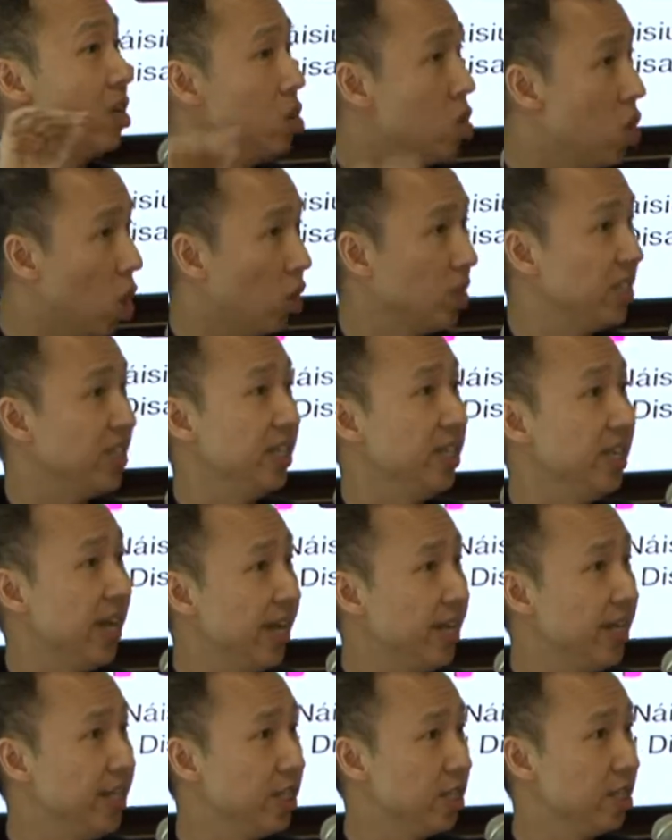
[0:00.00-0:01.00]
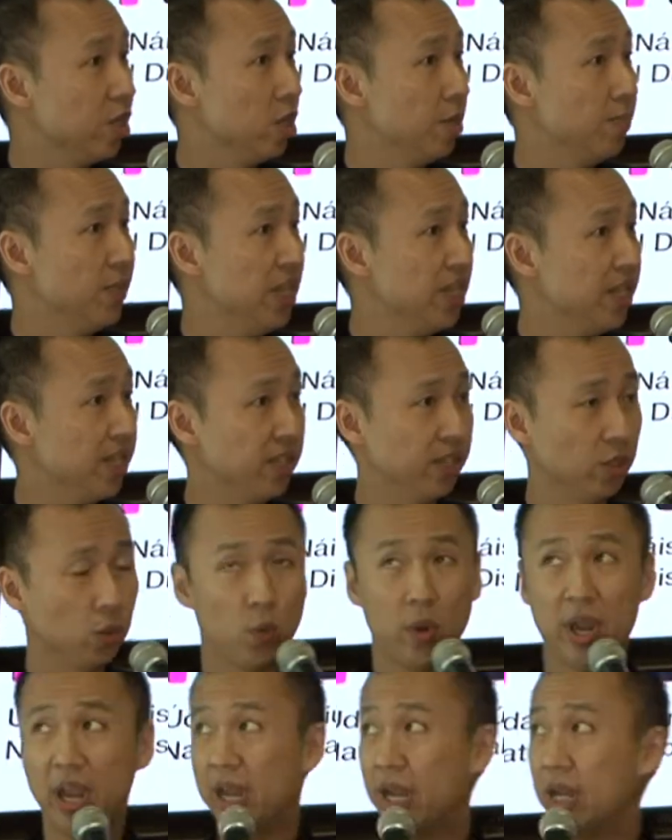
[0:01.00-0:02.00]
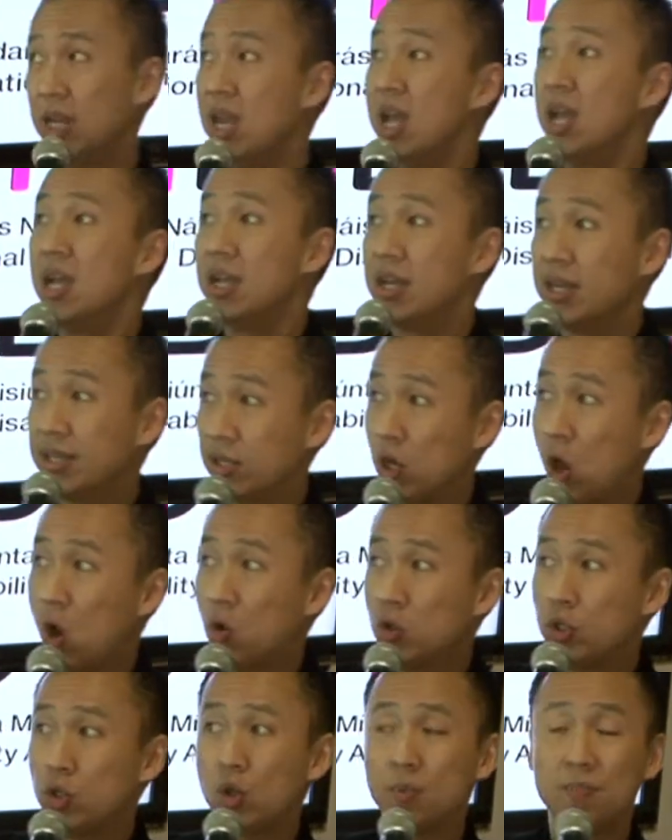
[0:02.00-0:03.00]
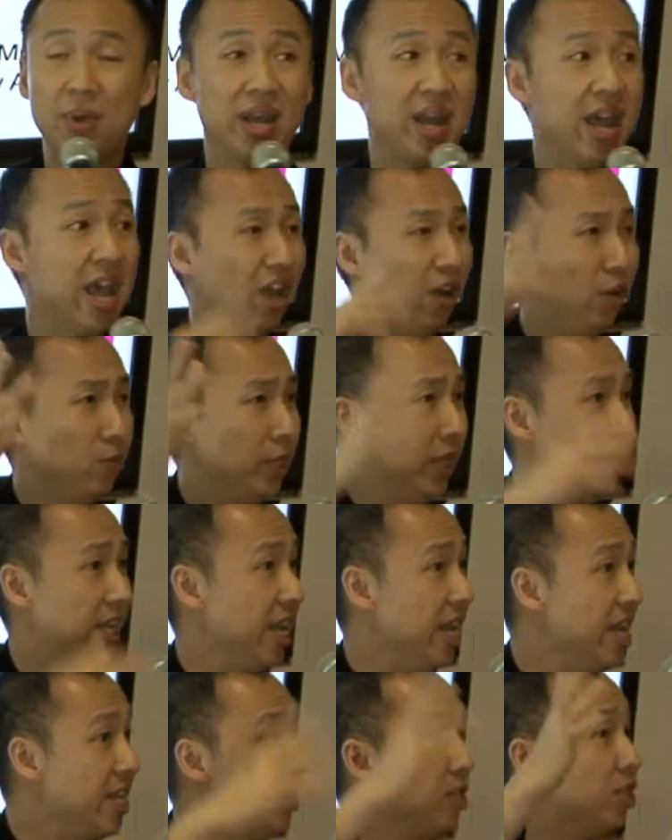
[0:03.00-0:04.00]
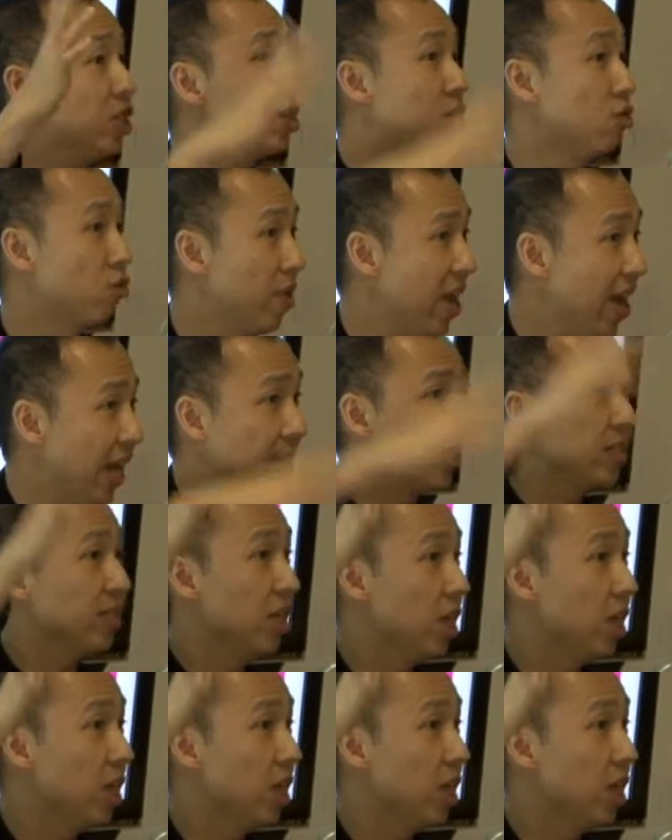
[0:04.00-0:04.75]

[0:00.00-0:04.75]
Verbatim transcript: not in any deterministic way. It's also about how they interact